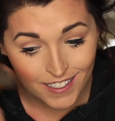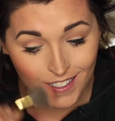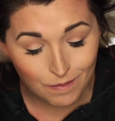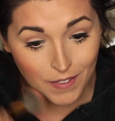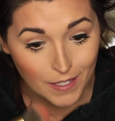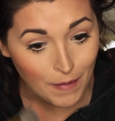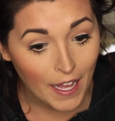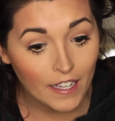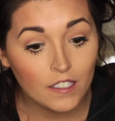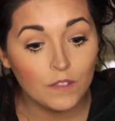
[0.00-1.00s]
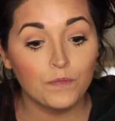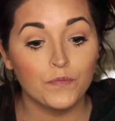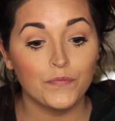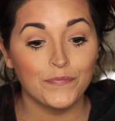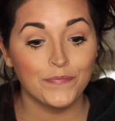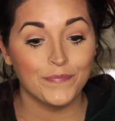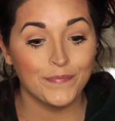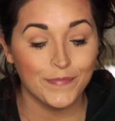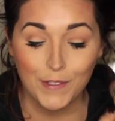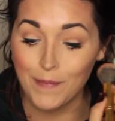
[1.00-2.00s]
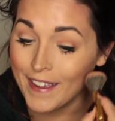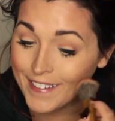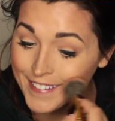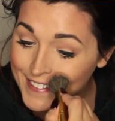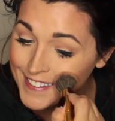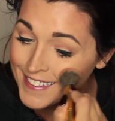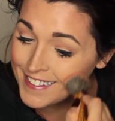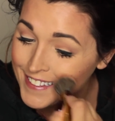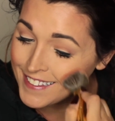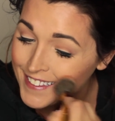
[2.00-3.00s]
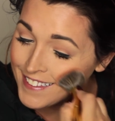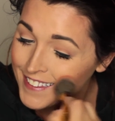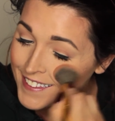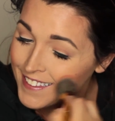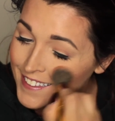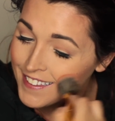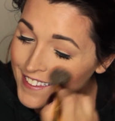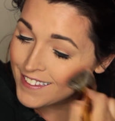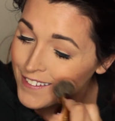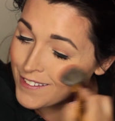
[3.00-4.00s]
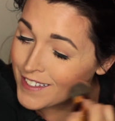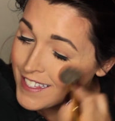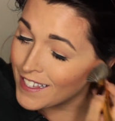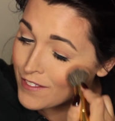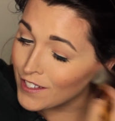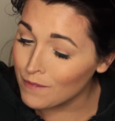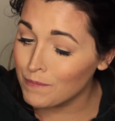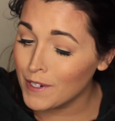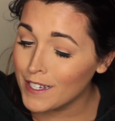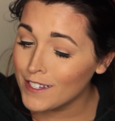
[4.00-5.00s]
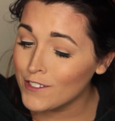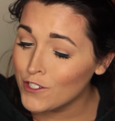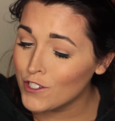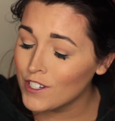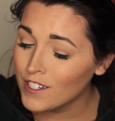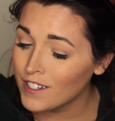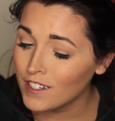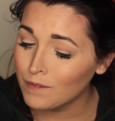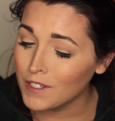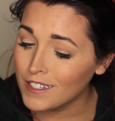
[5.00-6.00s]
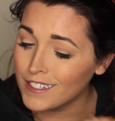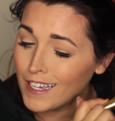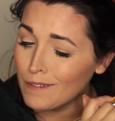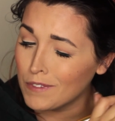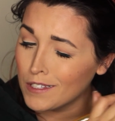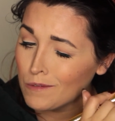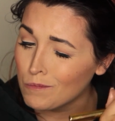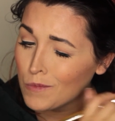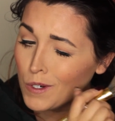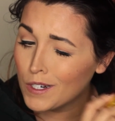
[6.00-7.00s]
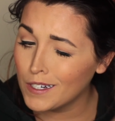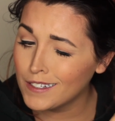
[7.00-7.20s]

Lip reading: and blend back. Smile, look what's left on the brush. I'm gonna tap a little bit more,